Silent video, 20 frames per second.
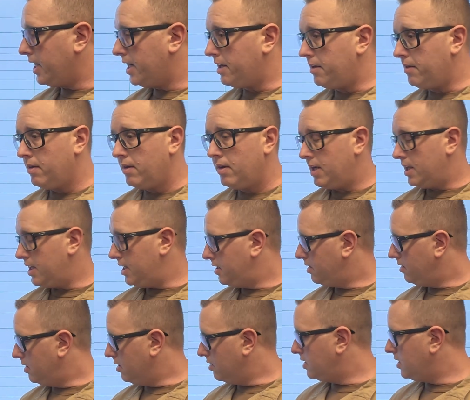the end,
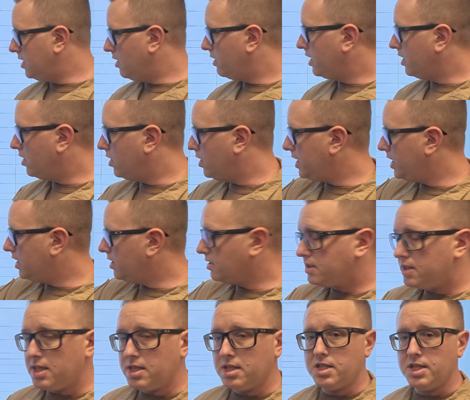there's nothing on here
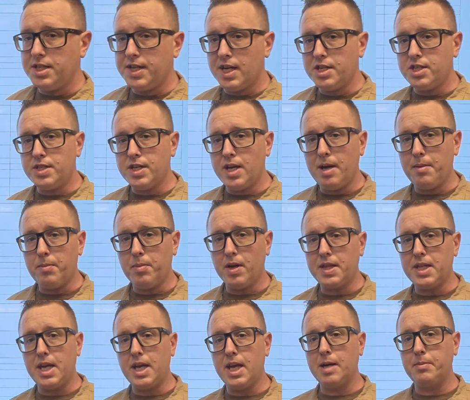that says GHA,
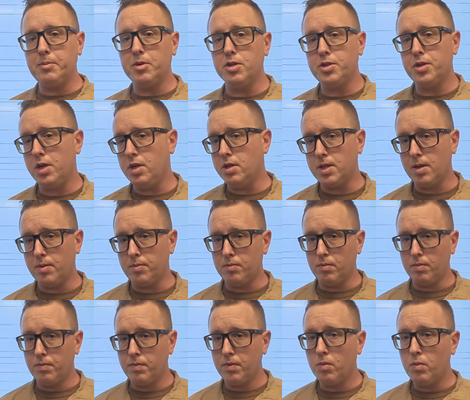but at the end I'm going to show you
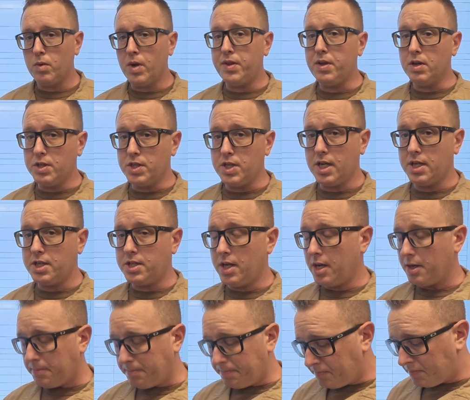something with your
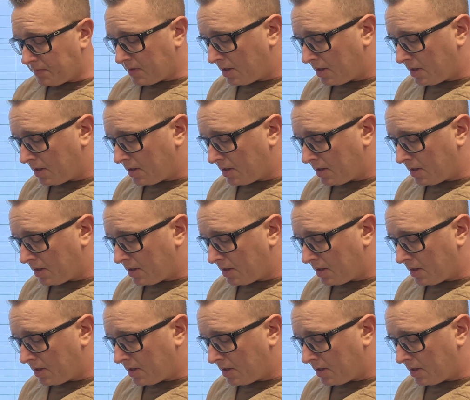GHA.